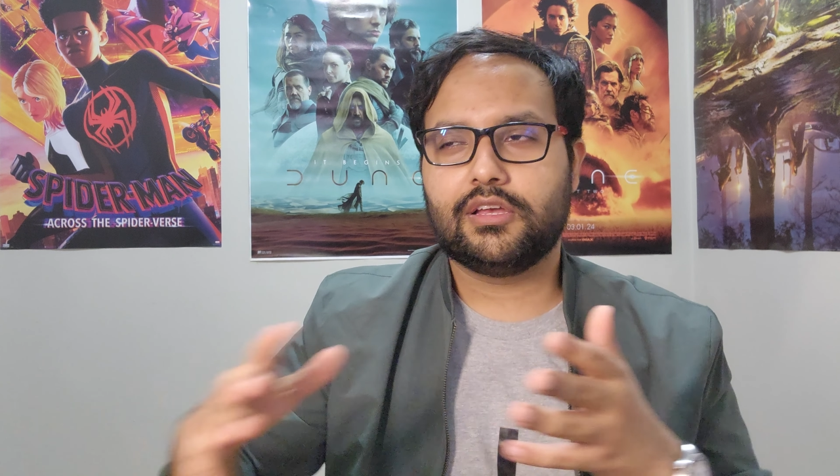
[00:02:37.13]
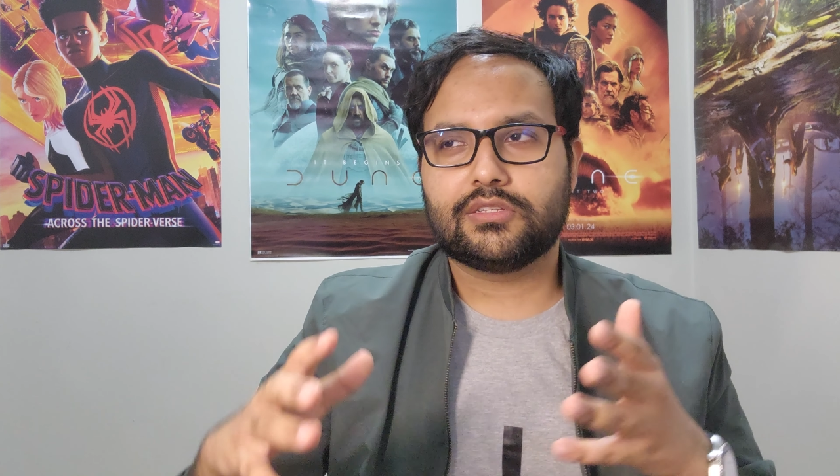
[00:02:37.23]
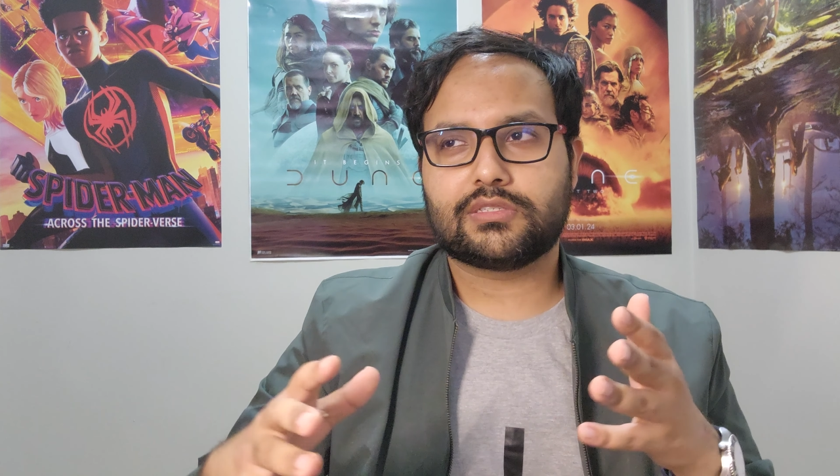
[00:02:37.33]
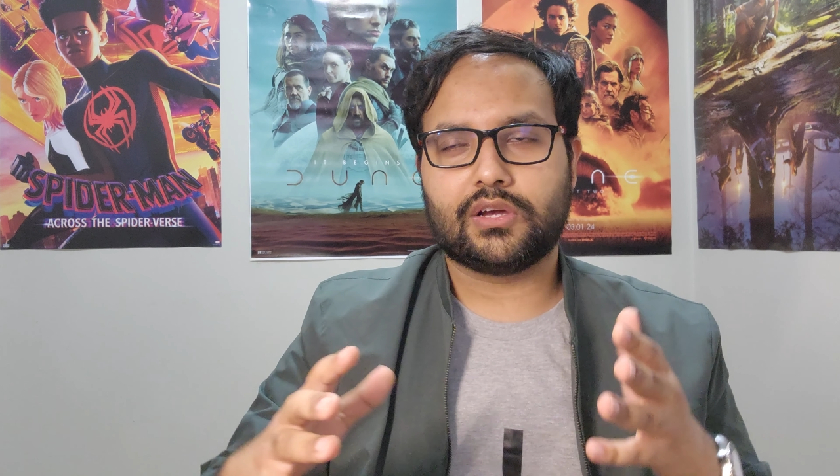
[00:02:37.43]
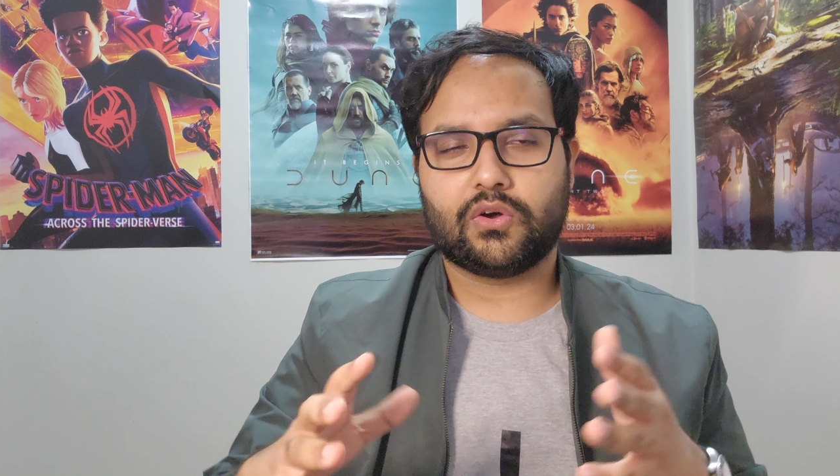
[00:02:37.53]

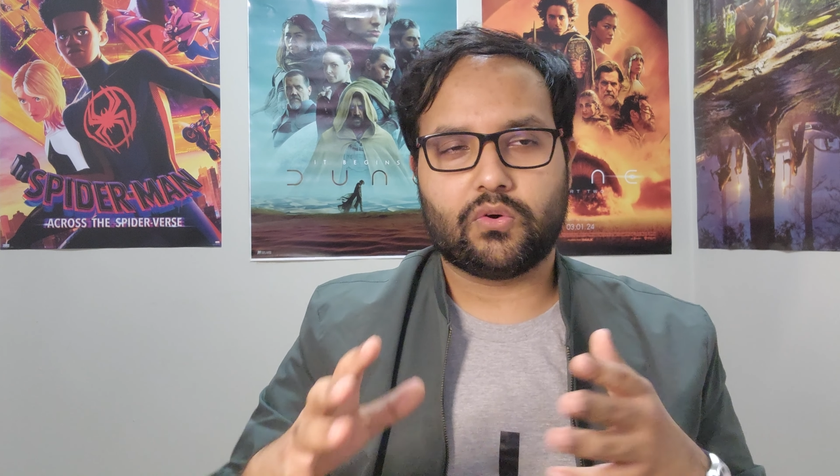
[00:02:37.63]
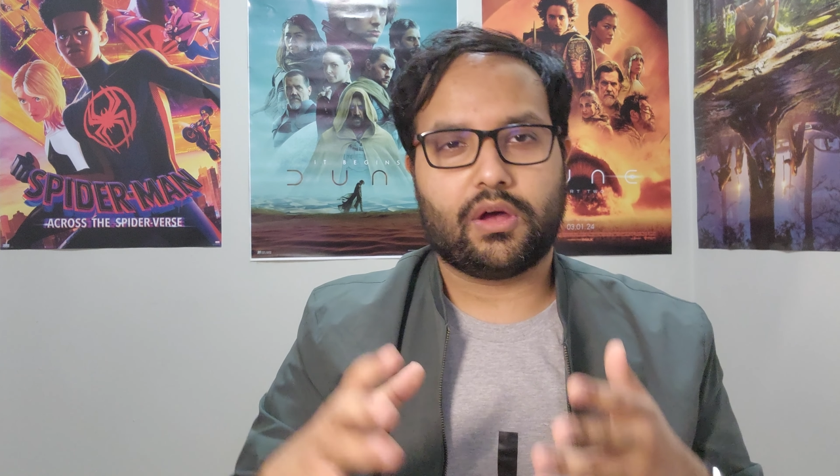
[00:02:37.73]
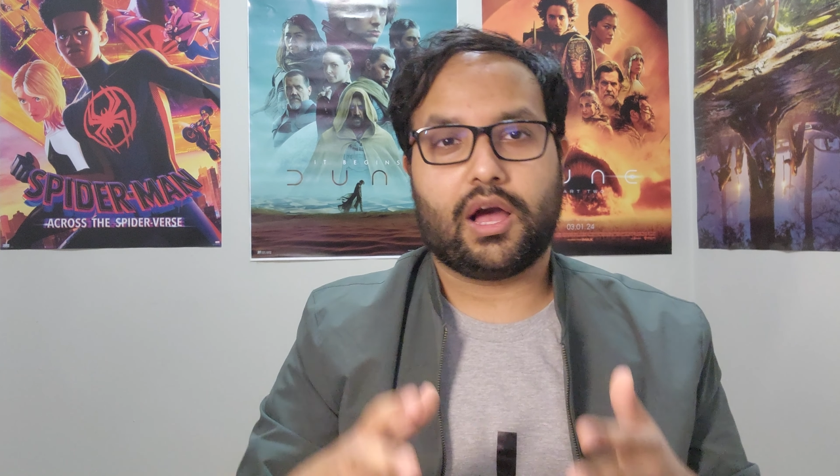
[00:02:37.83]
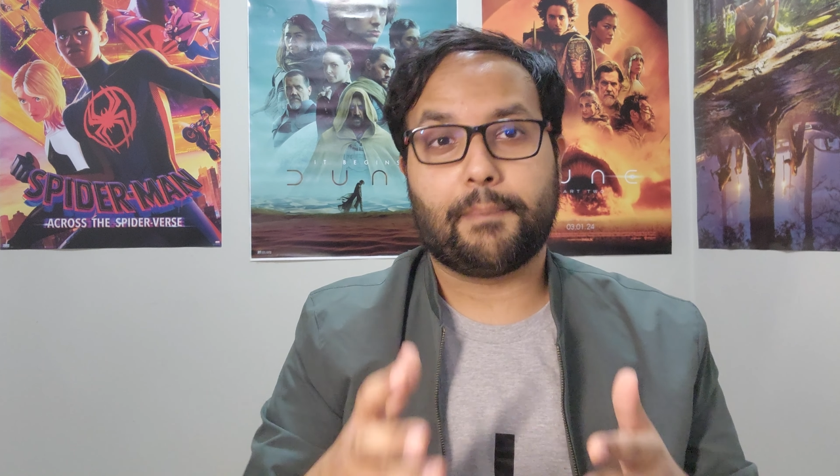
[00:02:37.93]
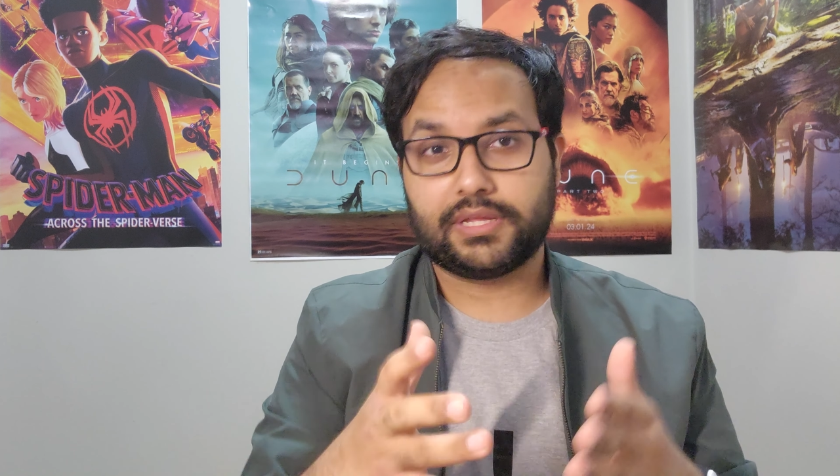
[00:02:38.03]

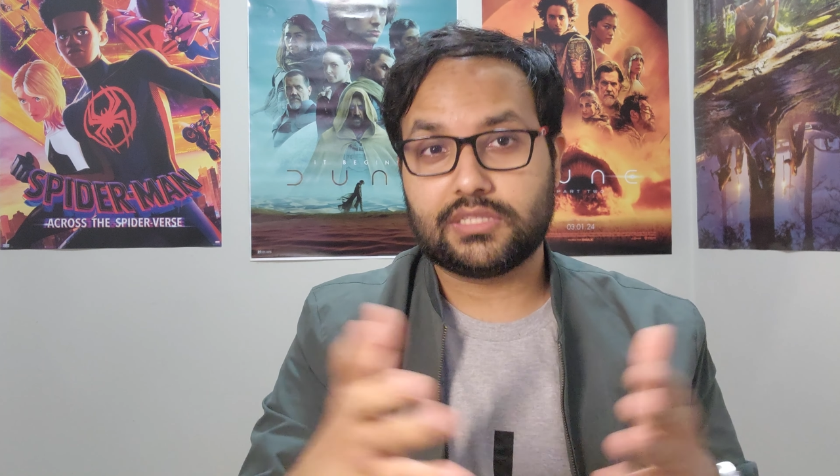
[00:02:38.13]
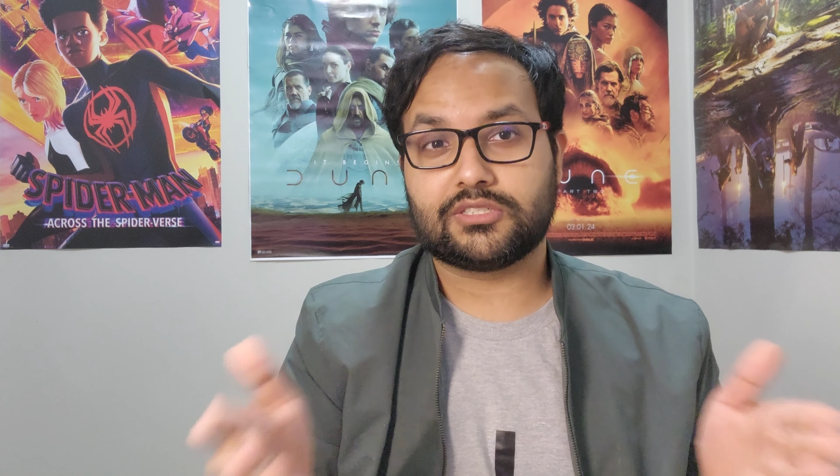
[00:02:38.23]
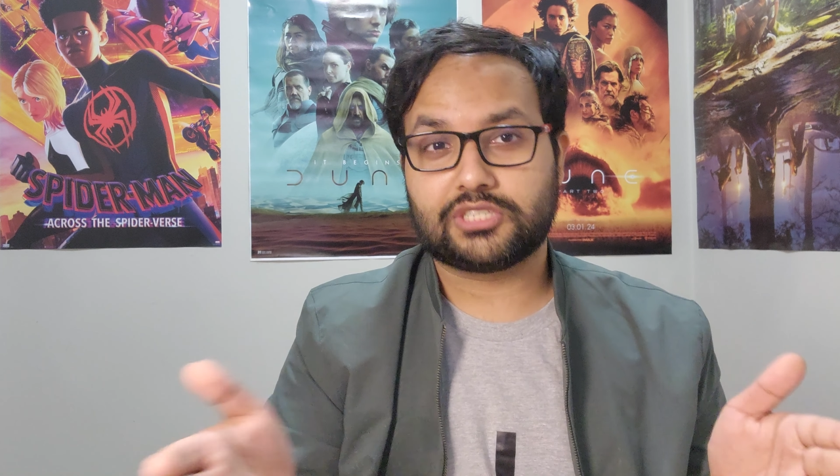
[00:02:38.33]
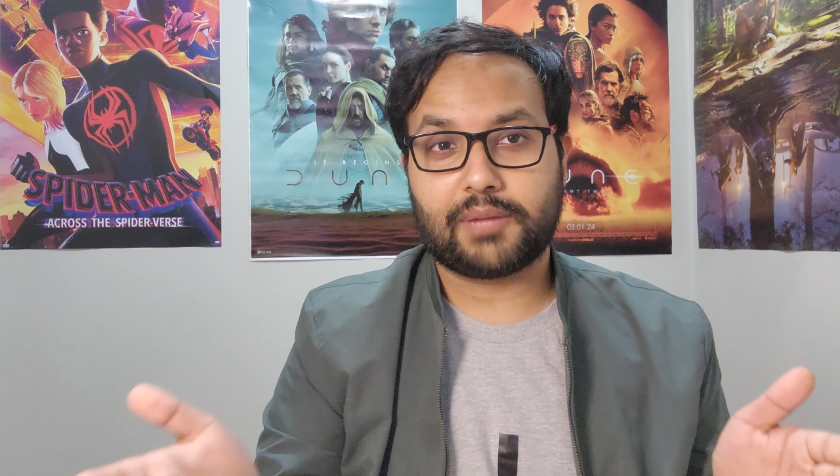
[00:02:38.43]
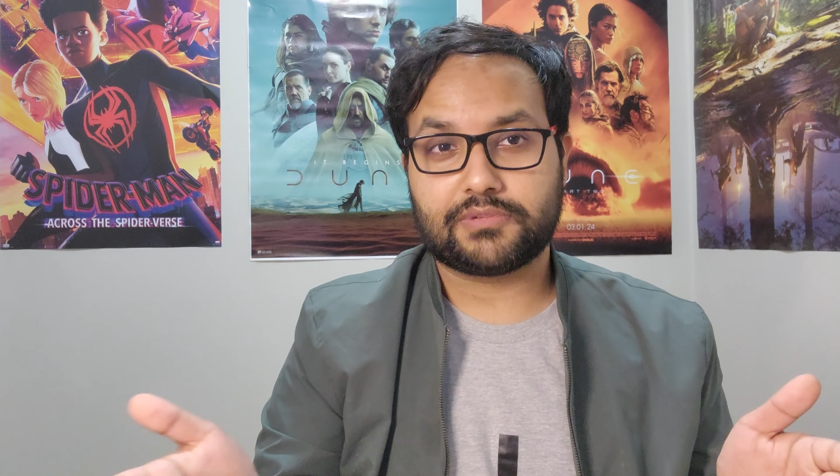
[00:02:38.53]
So up
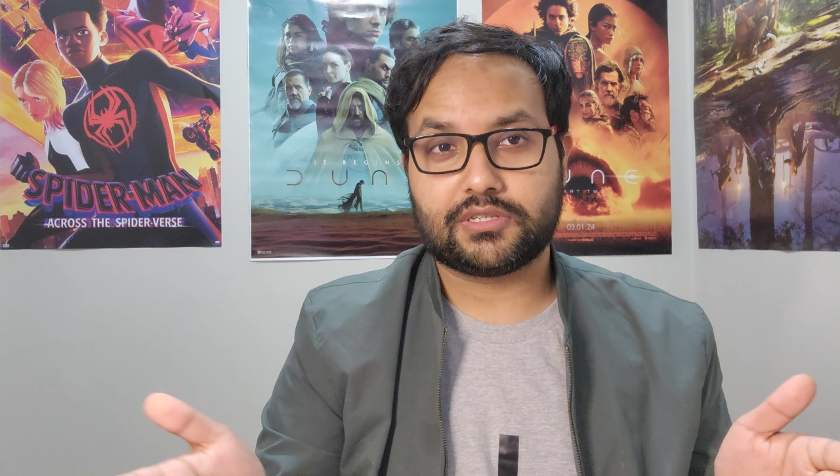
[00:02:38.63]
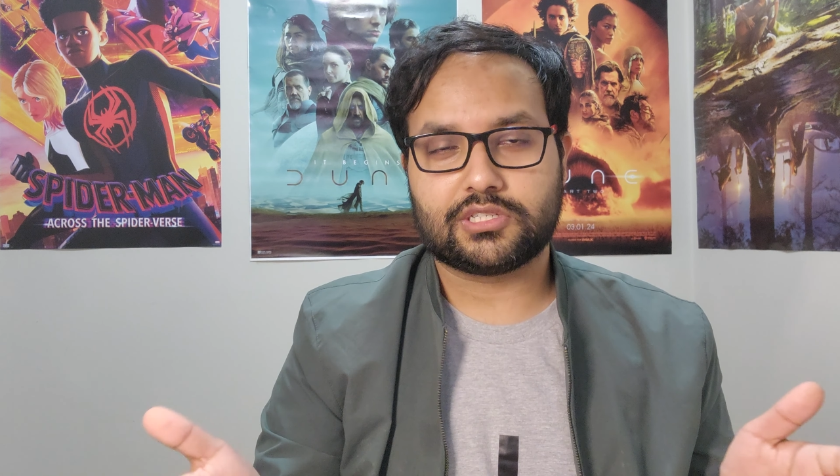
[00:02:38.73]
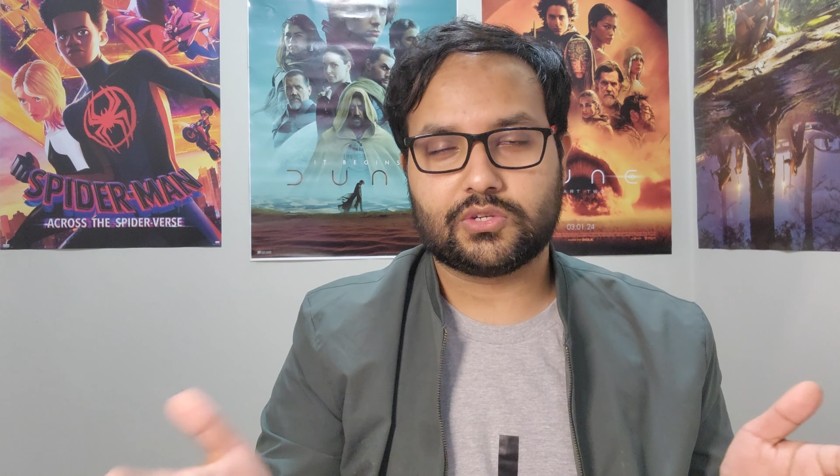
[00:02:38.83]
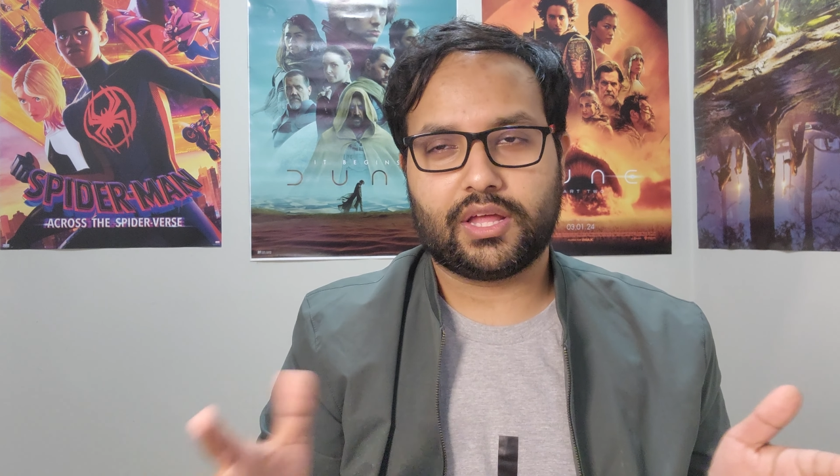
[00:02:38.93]
until chapter 2,